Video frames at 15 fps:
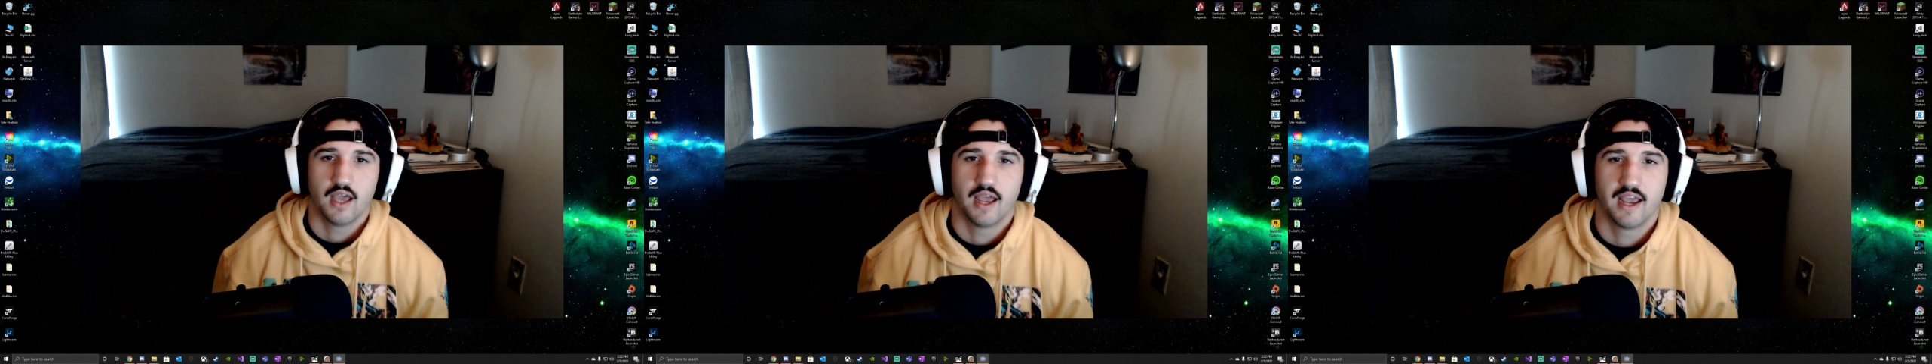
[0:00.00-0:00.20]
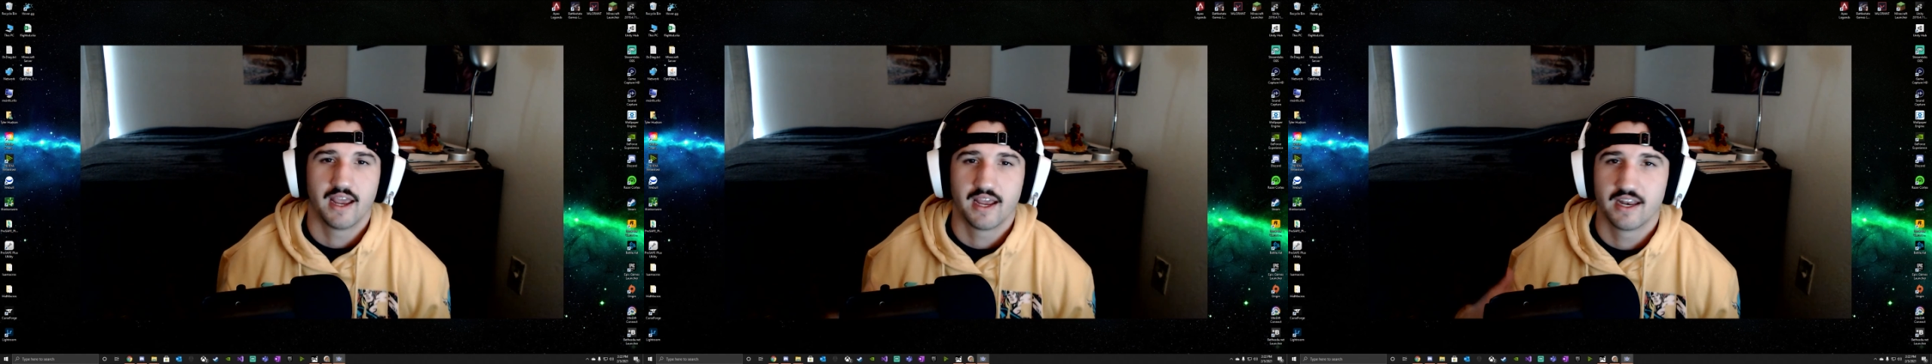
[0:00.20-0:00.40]

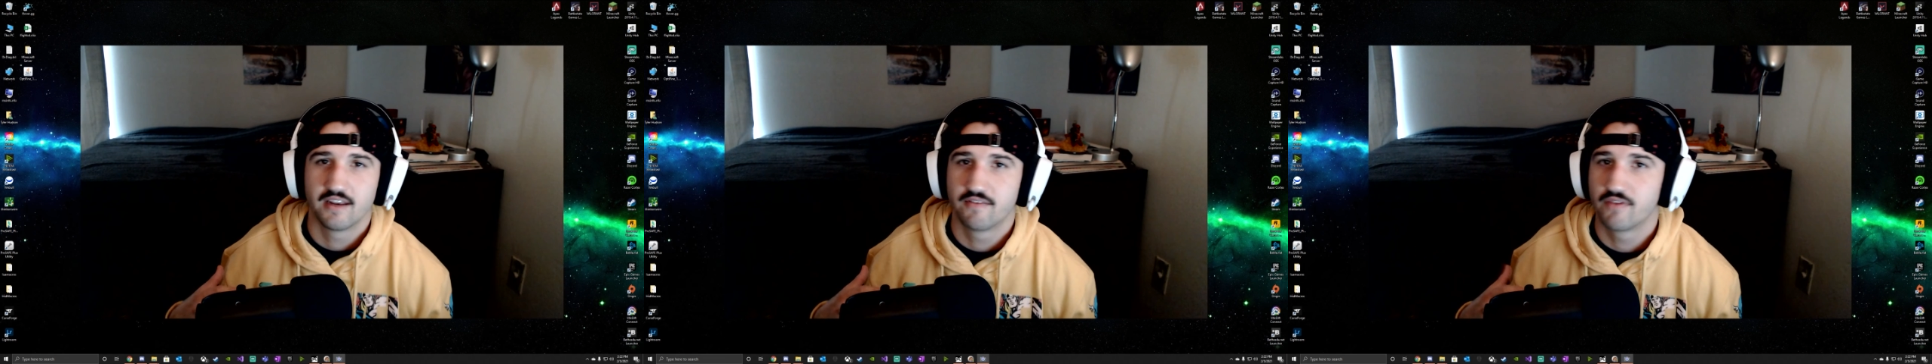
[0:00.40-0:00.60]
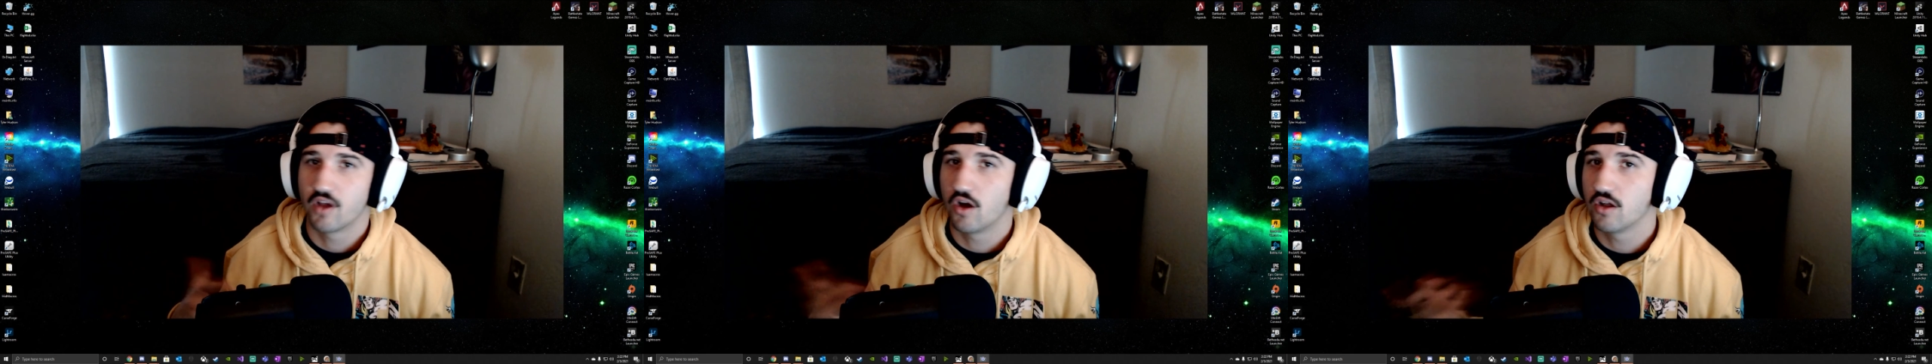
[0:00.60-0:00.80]
and
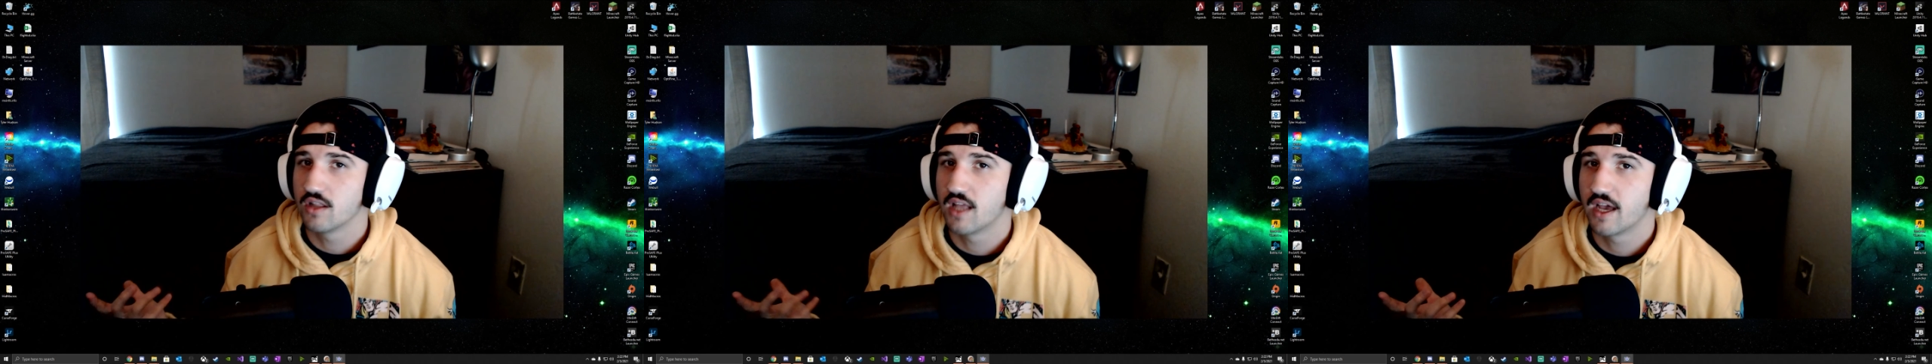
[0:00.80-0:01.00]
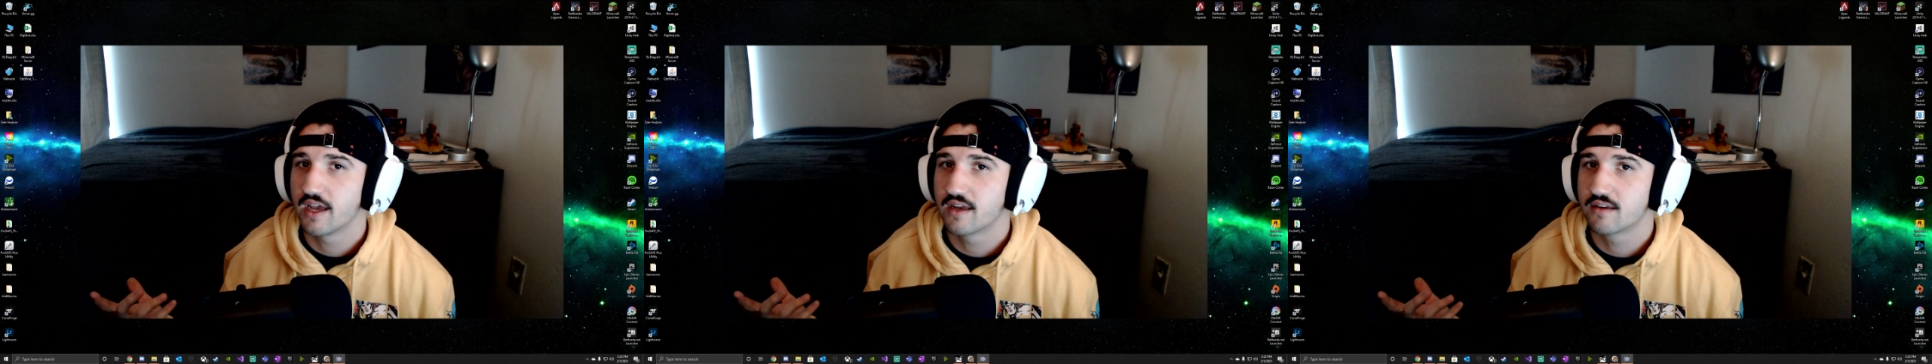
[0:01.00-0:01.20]
if y'all
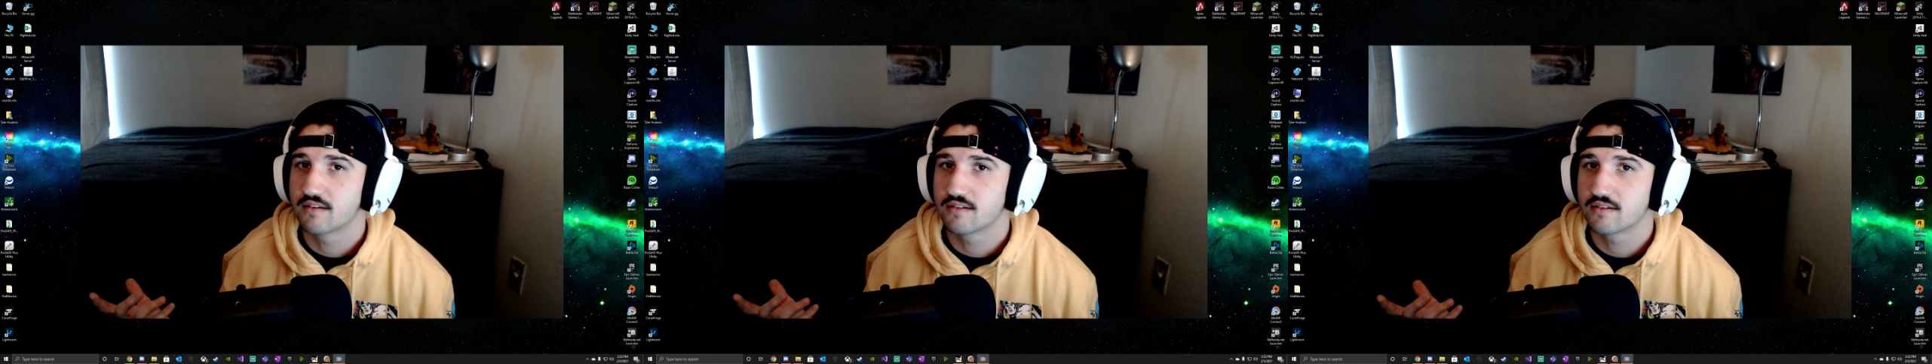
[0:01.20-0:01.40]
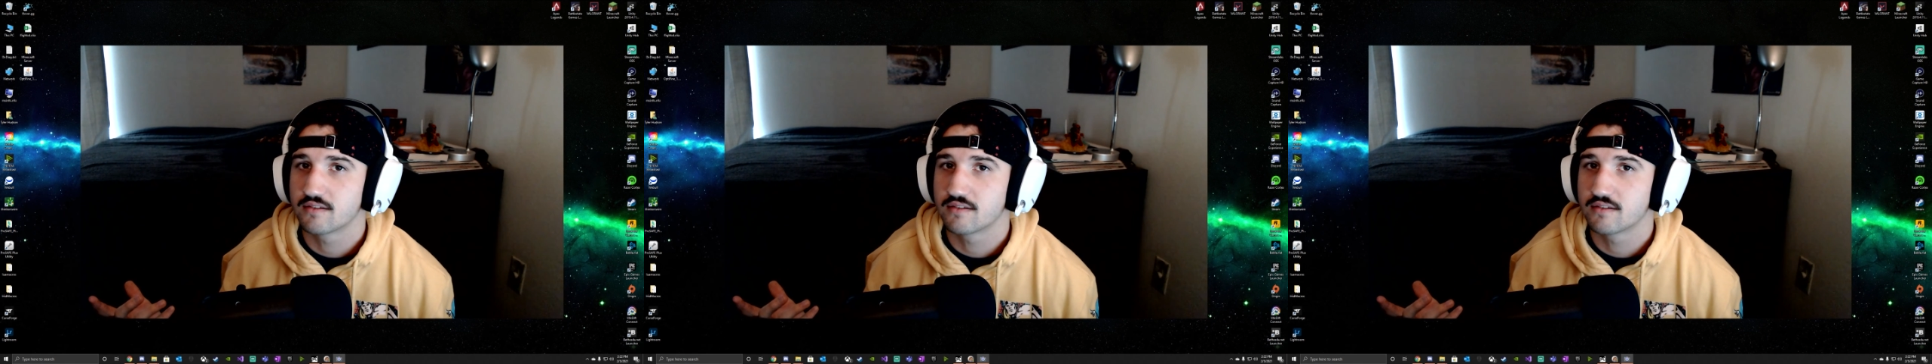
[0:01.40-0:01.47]
like